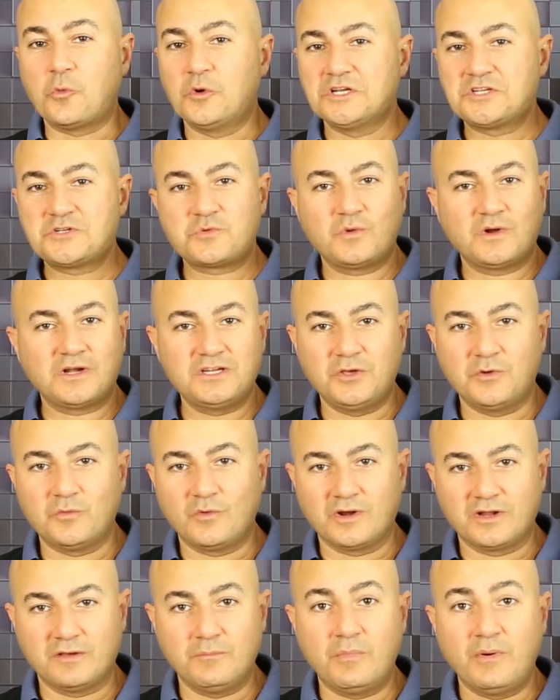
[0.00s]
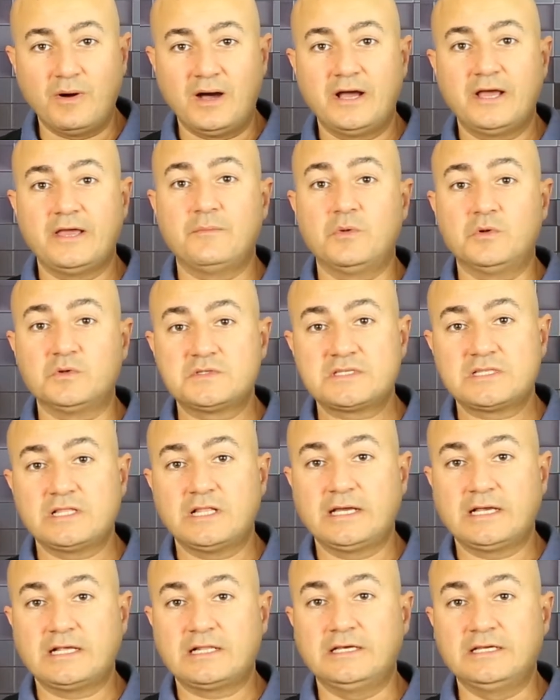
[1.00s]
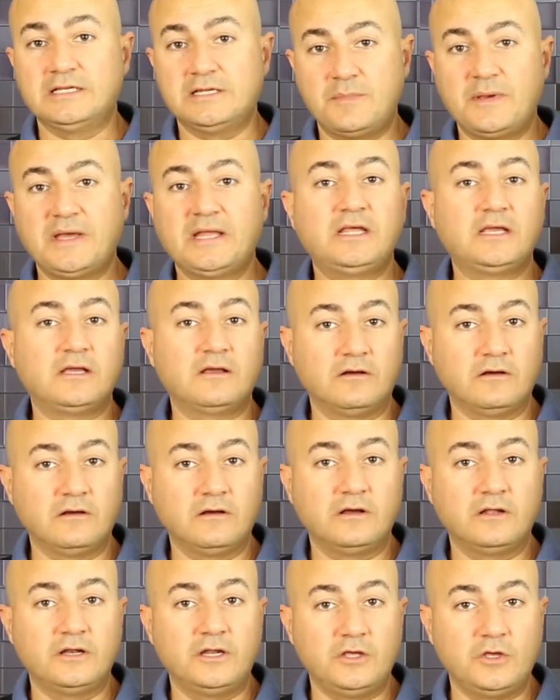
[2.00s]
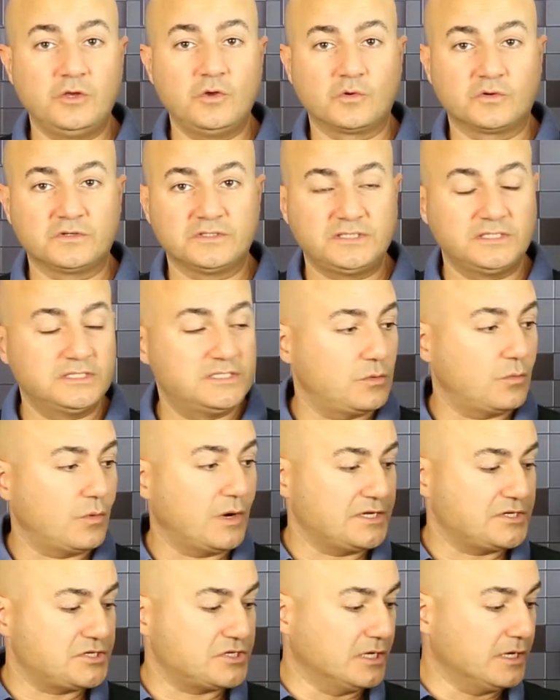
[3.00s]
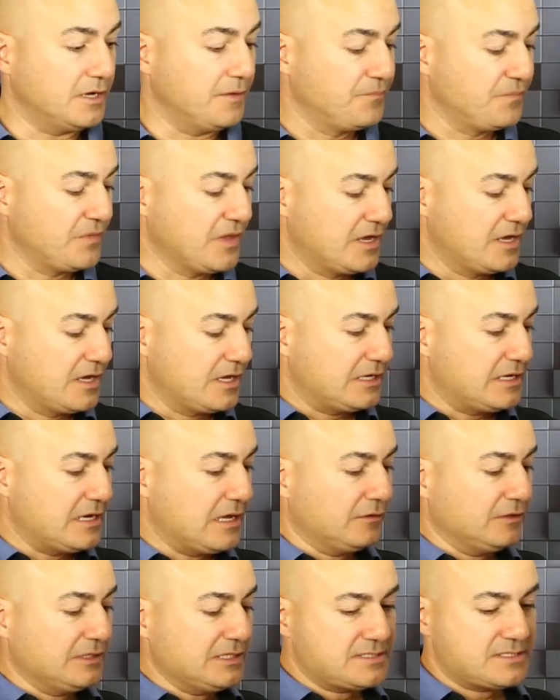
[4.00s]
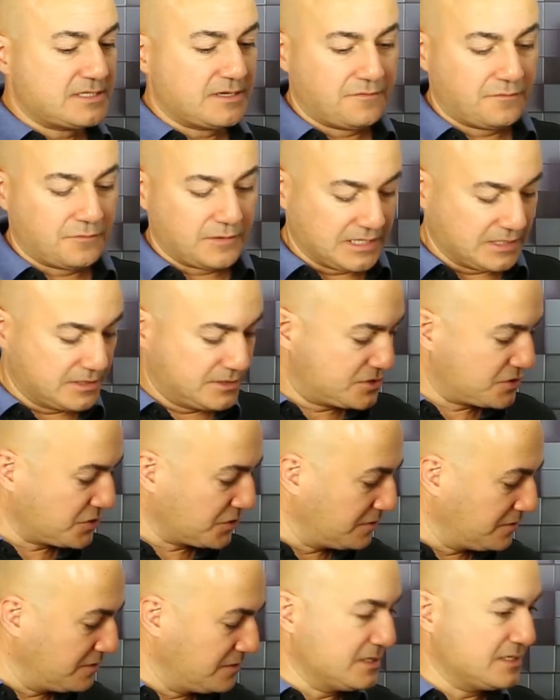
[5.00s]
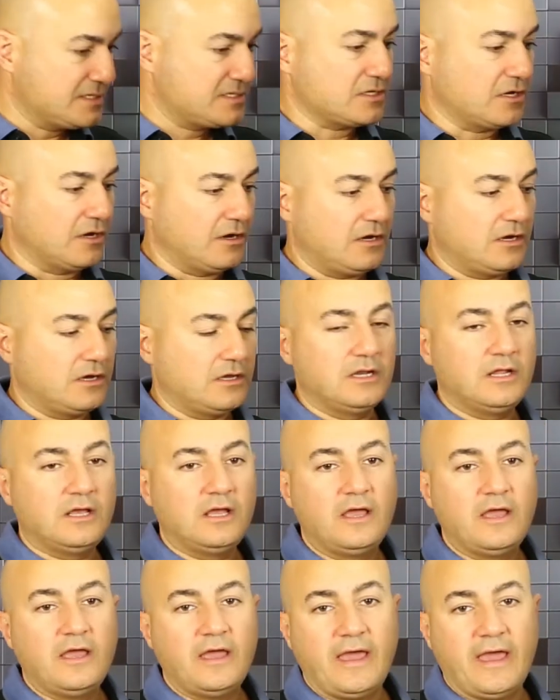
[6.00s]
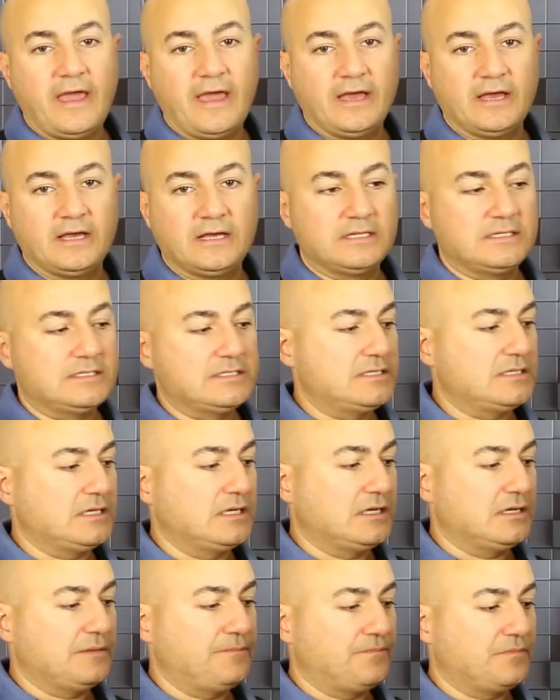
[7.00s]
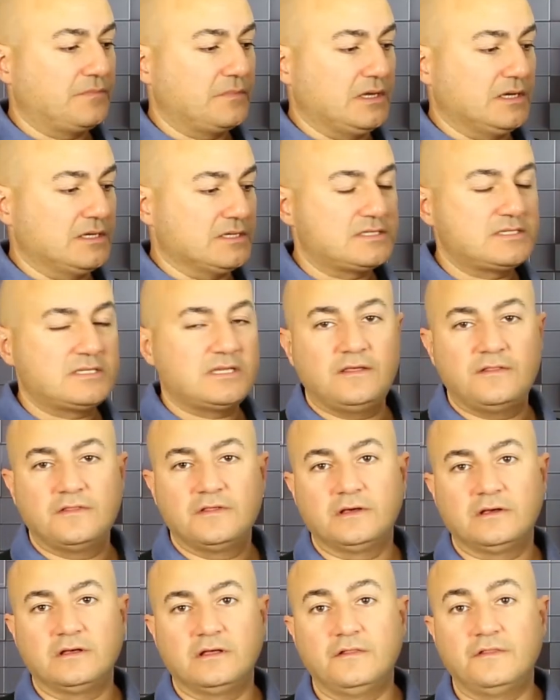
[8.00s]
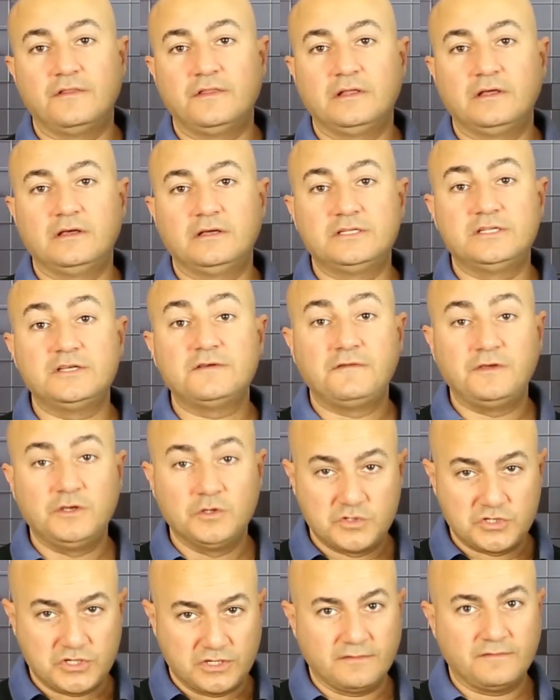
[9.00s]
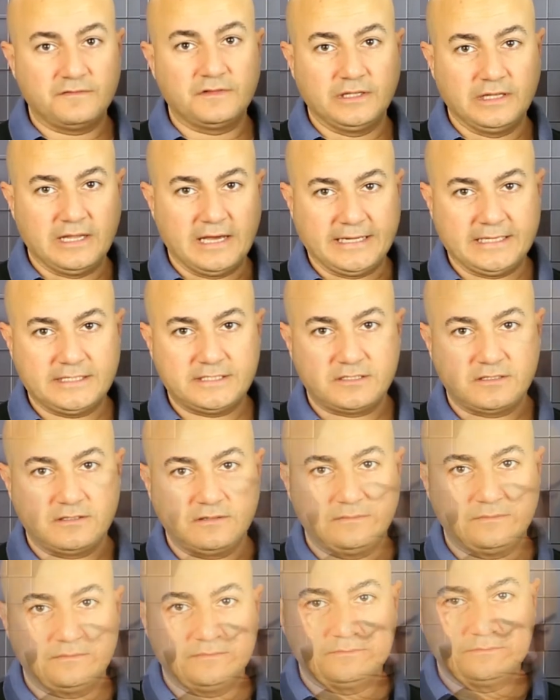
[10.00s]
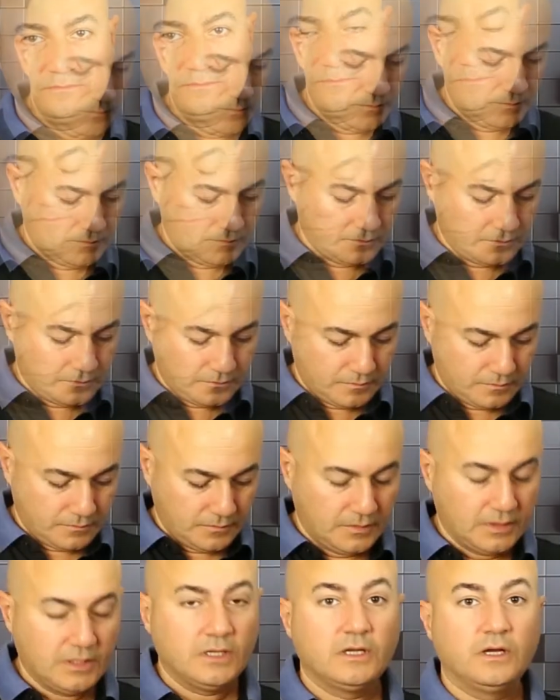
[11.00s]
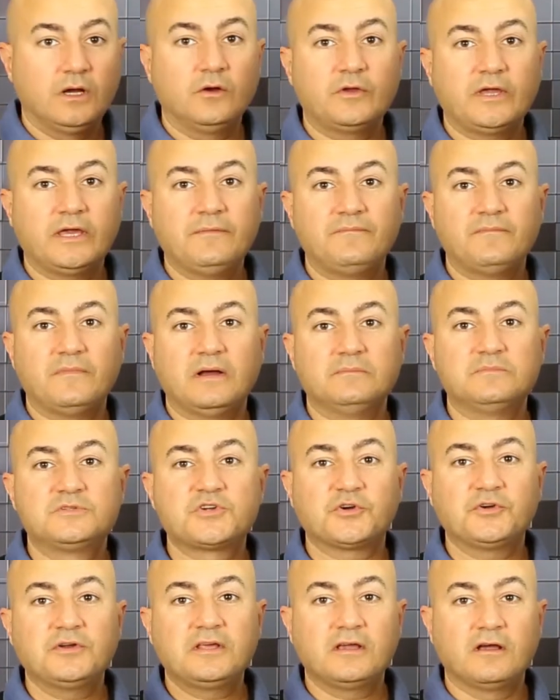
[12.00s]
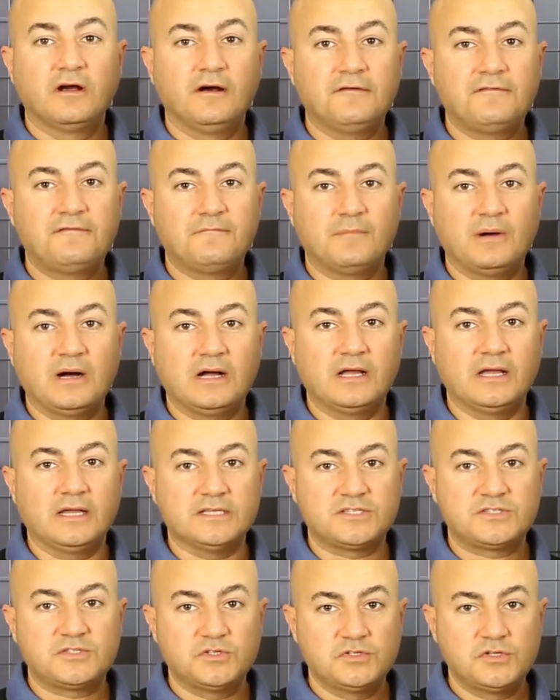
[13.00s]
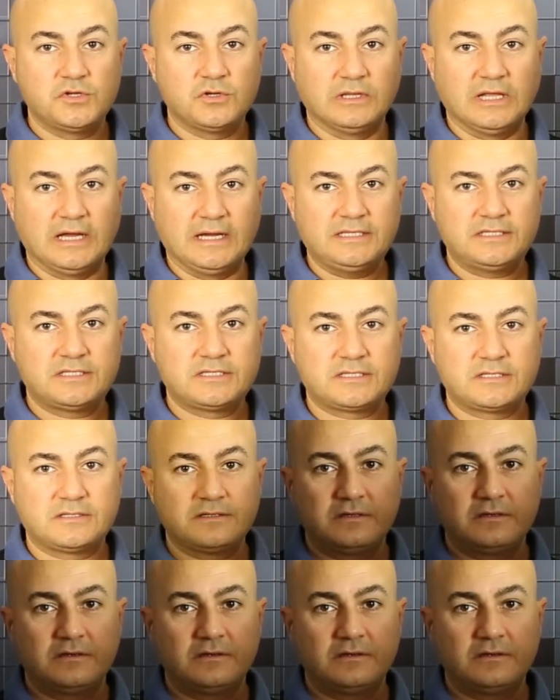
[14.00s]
which one you want to buy, most likely depending on your situation. Now let's see if we can turn this on and see the diffusion of the light. Okay, I'm turning off my studio lights,